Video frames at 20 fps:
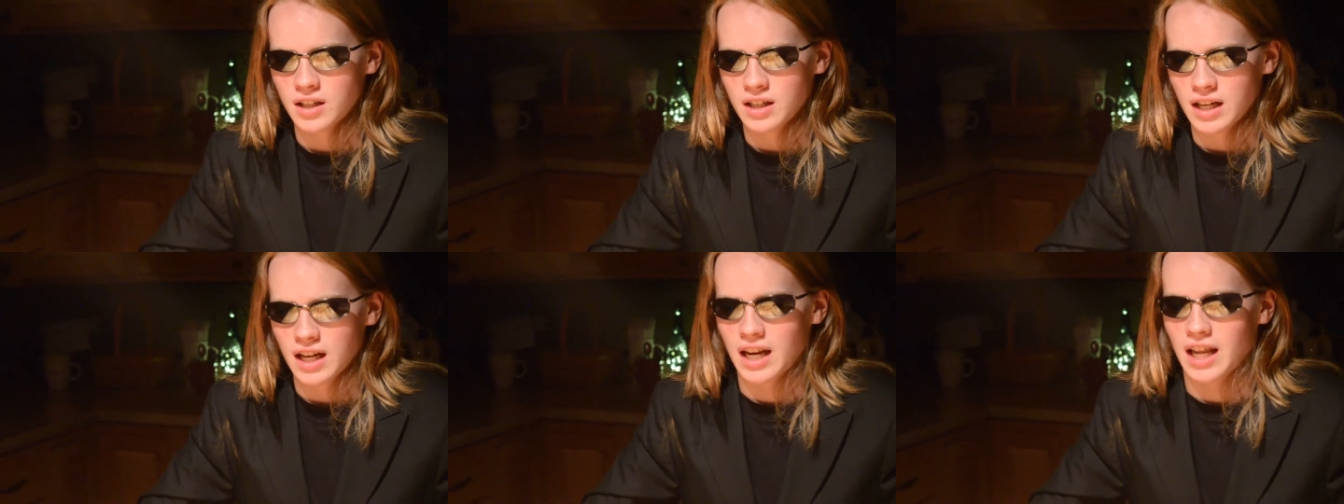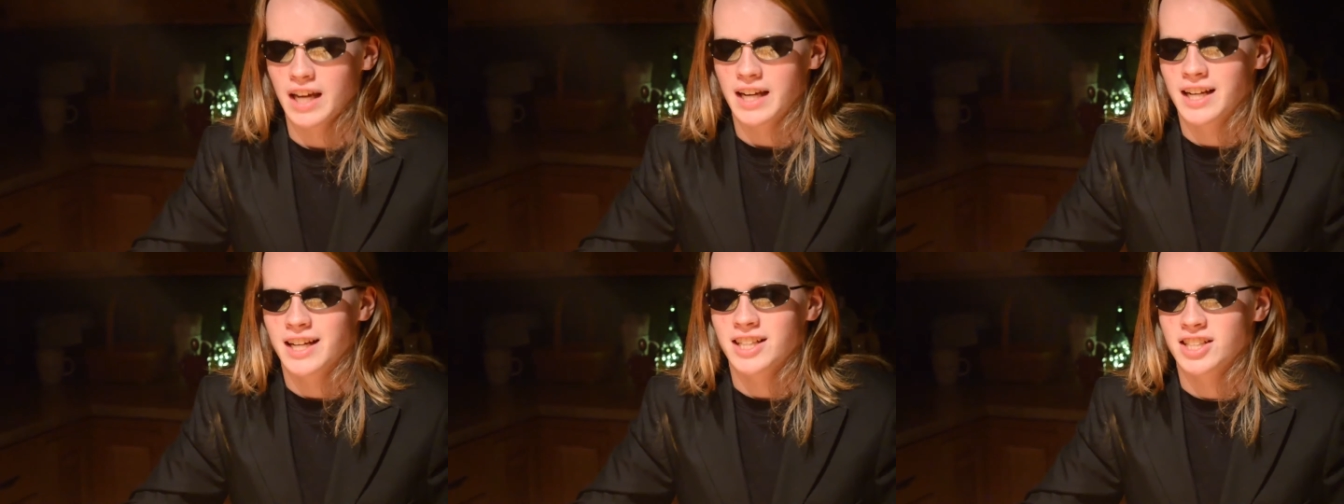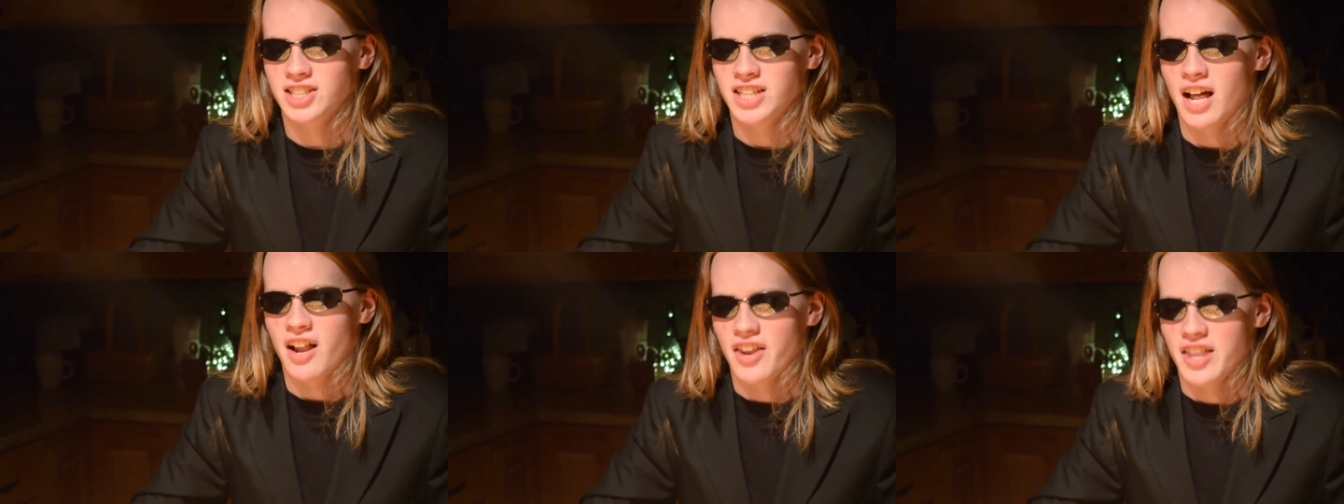like
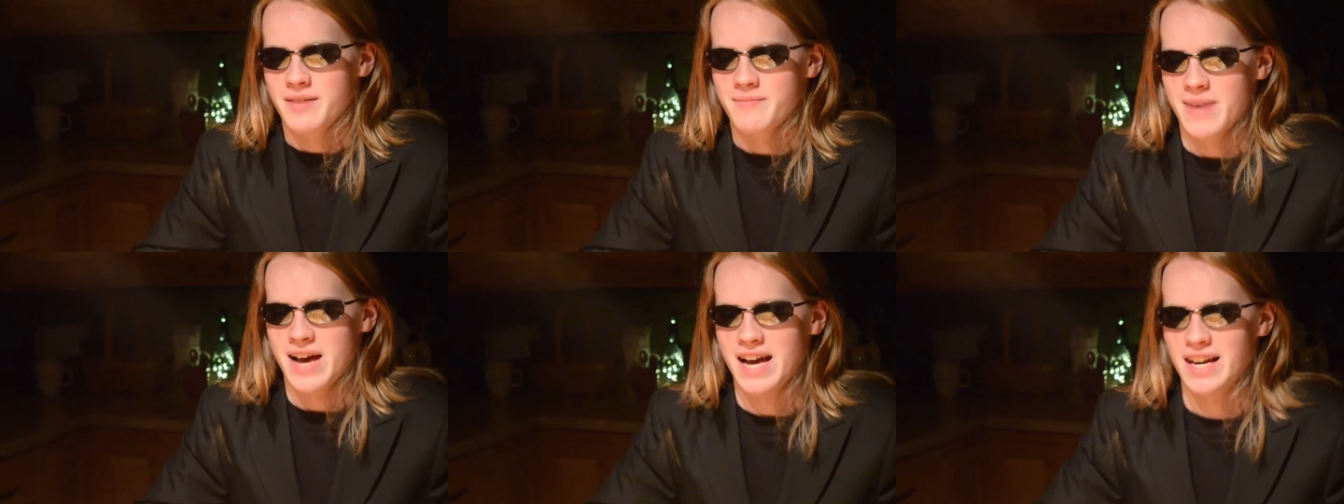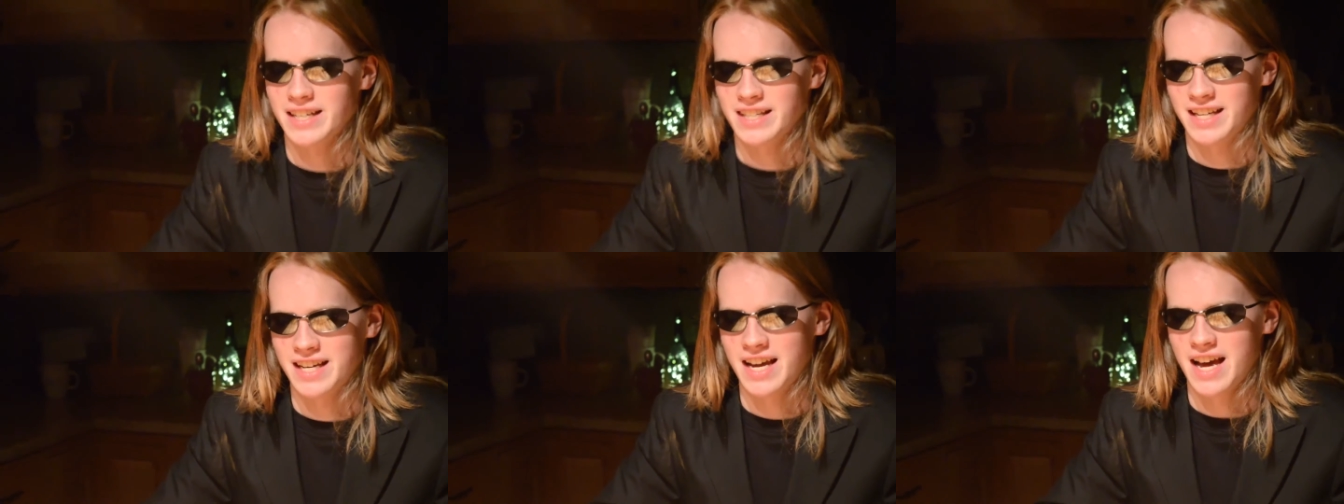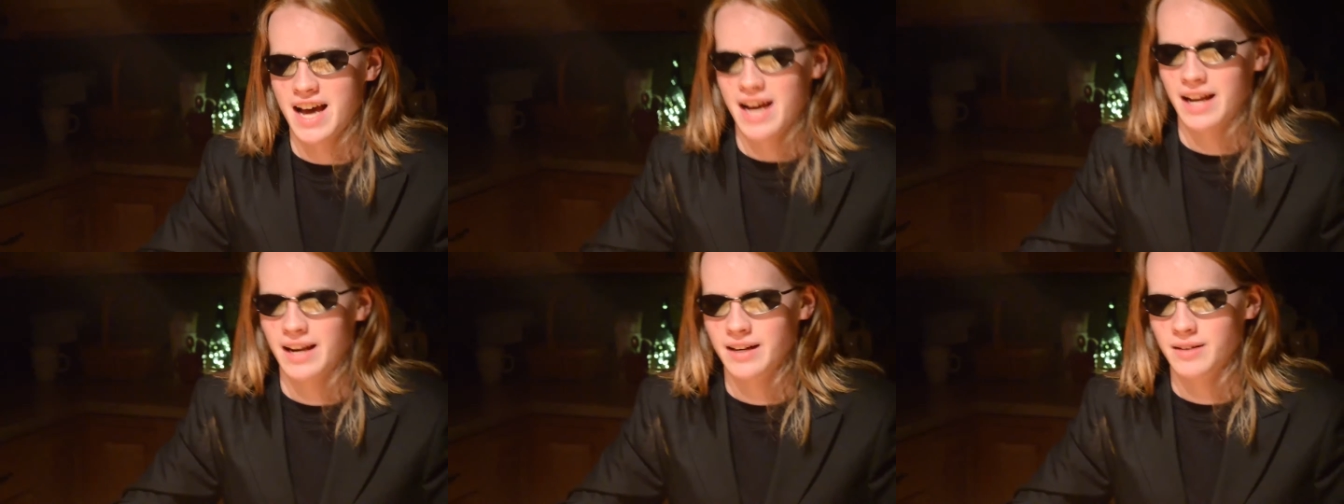stealthy man
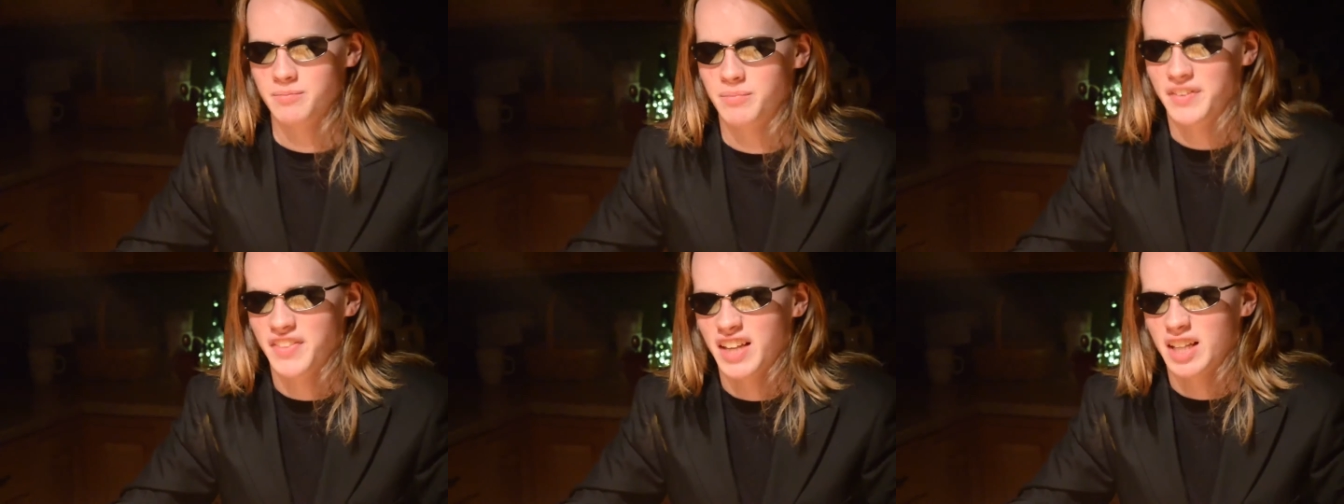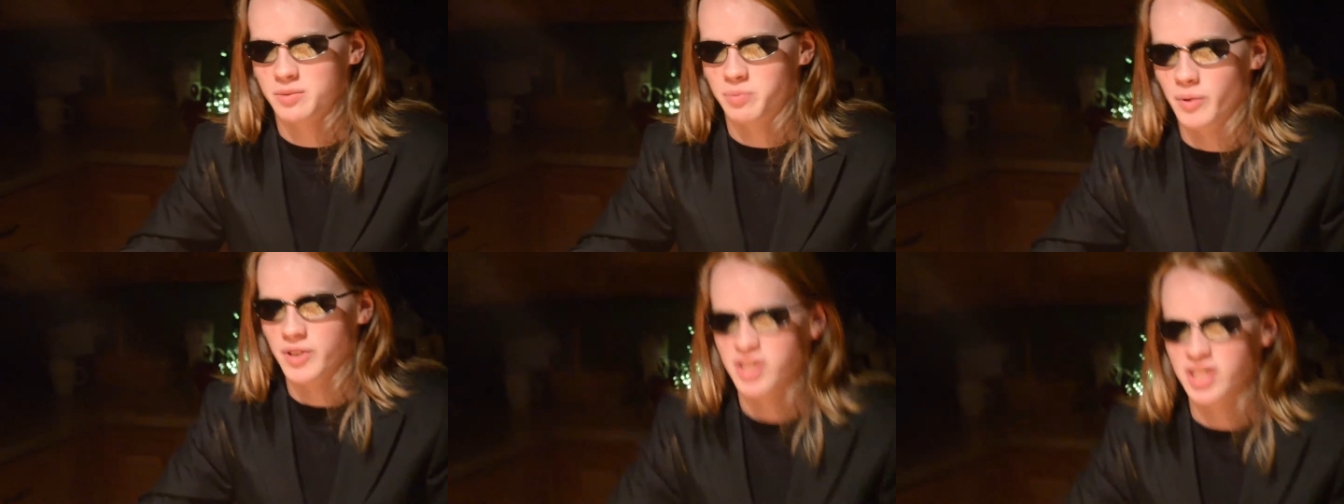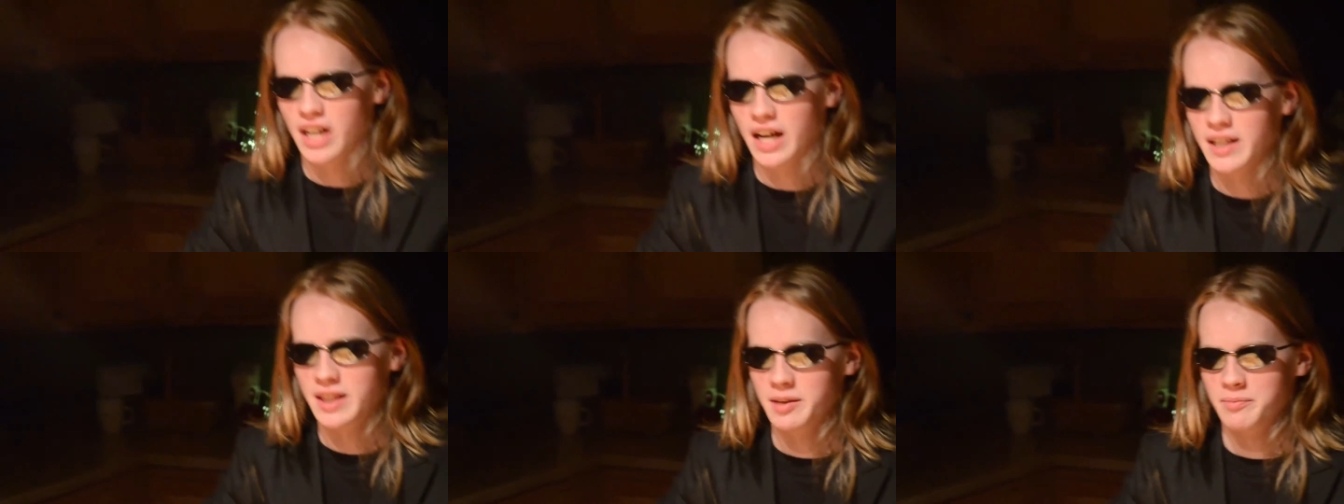can, but okay. that's
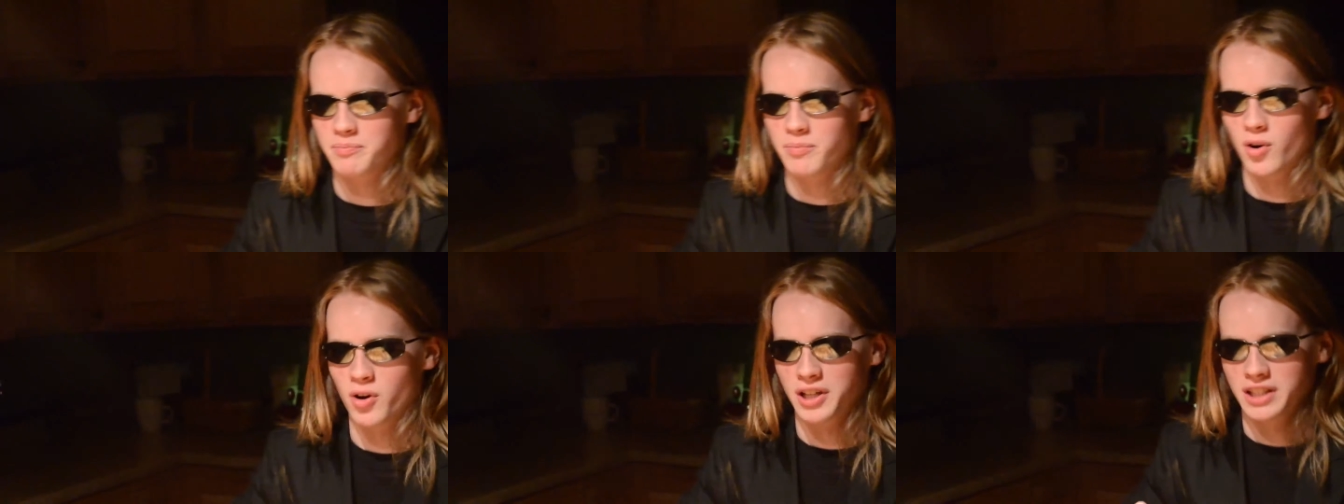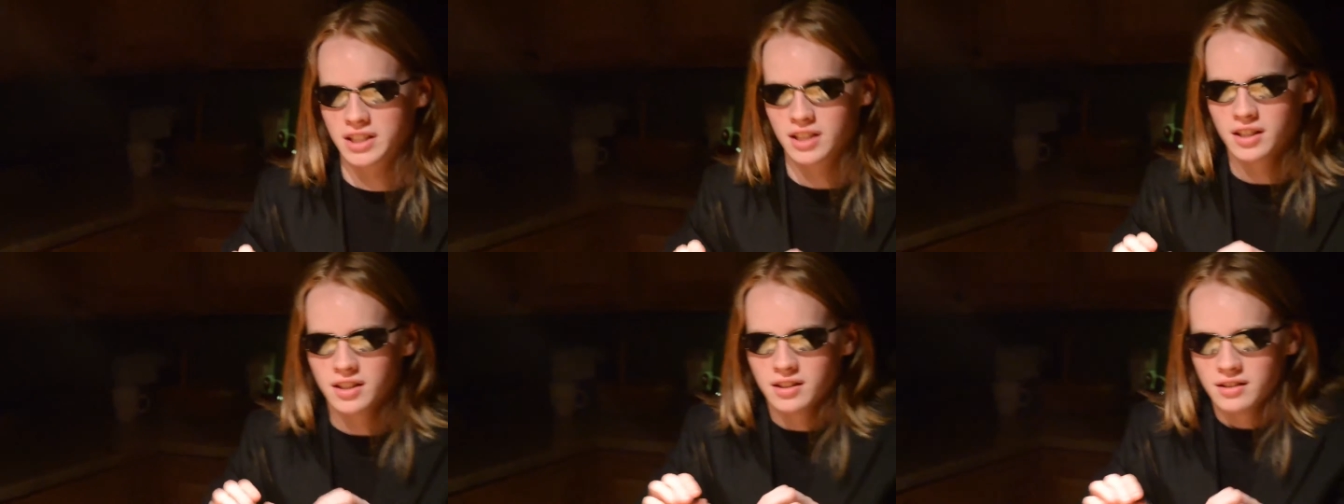beside the point.